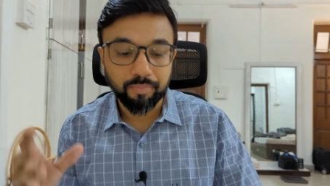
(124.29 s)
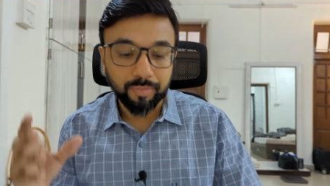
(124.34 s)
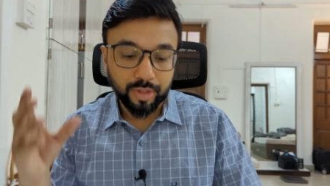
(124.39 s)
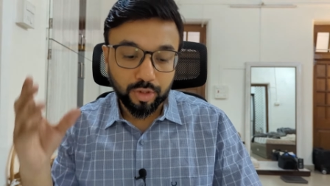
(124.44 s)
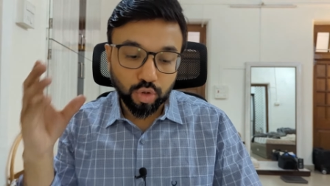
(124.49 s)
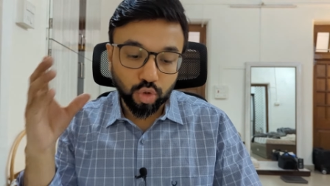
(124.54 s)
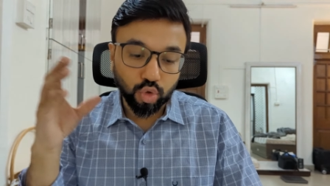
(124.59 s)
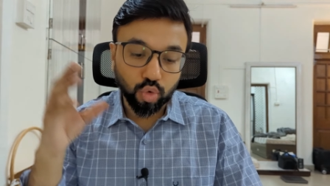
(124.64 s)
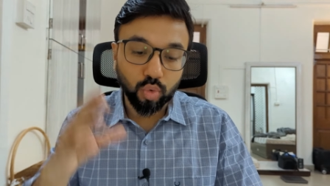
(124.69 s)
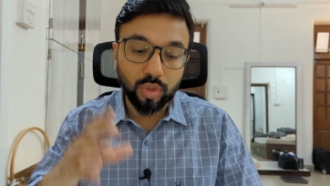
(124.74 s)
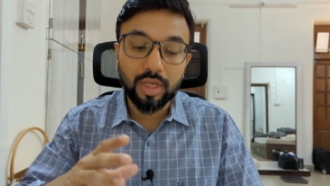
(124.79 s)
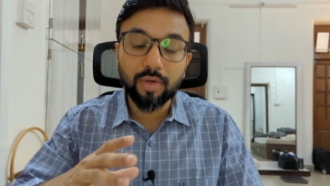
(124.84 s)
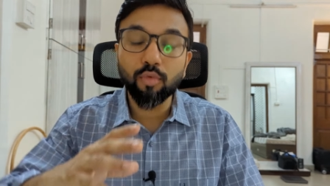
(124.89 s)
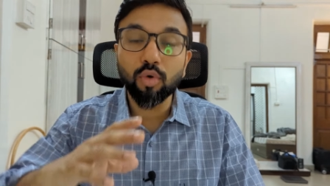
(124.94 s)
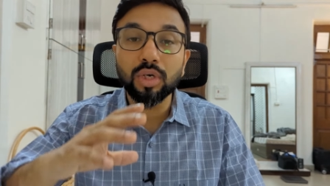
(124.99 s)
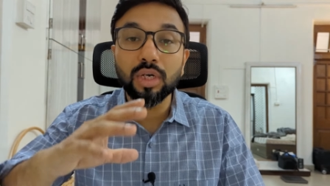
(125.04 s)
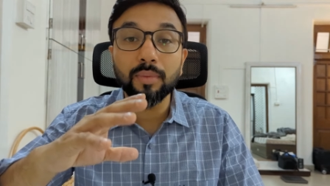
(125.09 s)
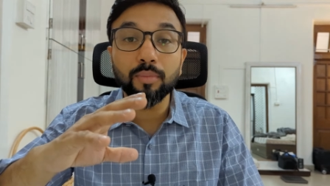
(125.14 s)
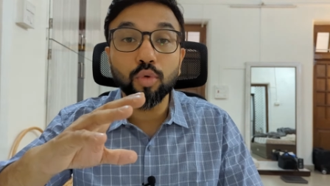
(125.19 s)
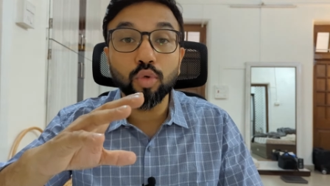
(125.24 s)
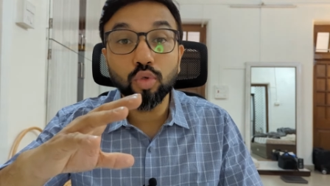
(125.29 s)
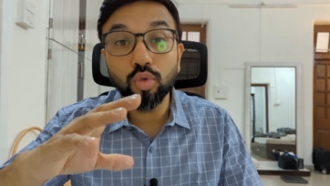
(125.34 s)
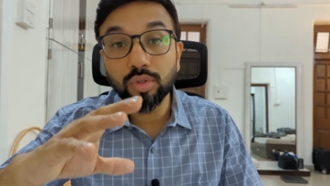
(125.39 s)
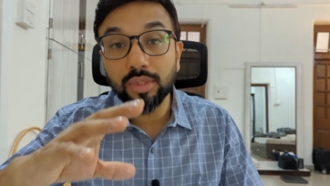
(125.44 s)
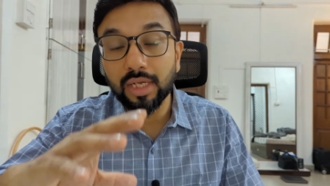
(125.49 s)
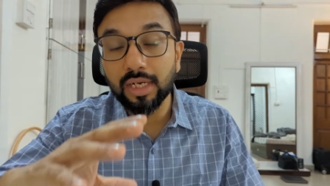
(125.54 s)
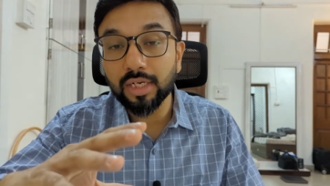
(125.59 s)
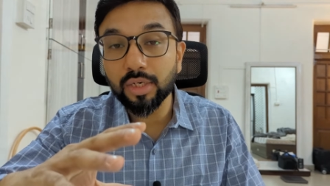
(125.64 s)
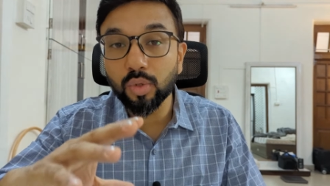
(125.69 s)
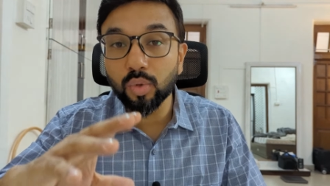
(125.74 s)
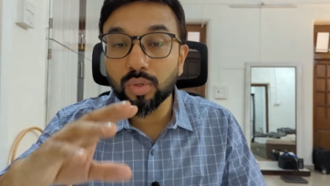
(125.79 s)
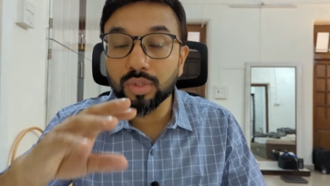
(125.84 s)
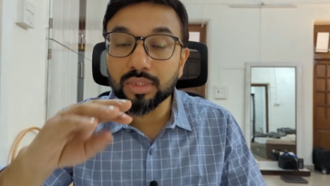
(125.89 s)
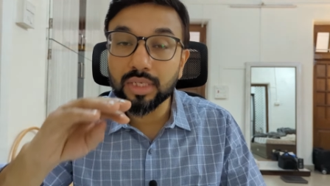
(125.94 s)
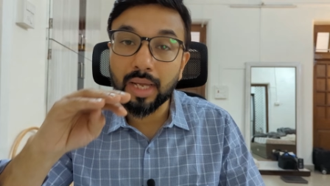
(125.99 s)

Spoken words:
So today what I'm going to tell you is,